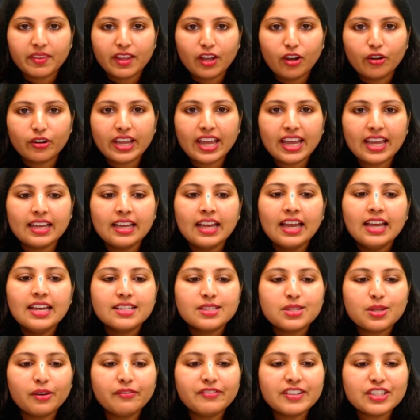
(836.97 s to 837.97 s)
Okay,
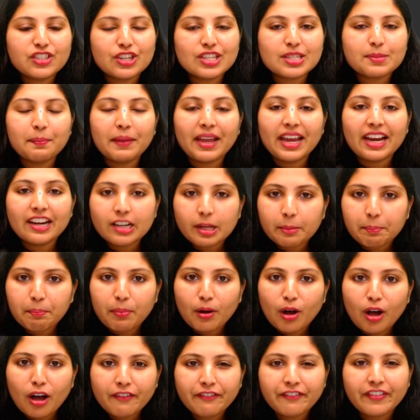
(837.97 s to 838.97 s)
so which is made up
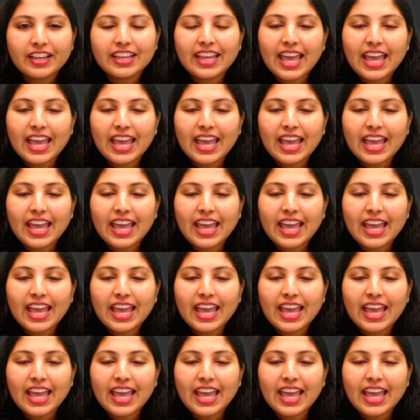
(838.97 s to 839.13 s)
of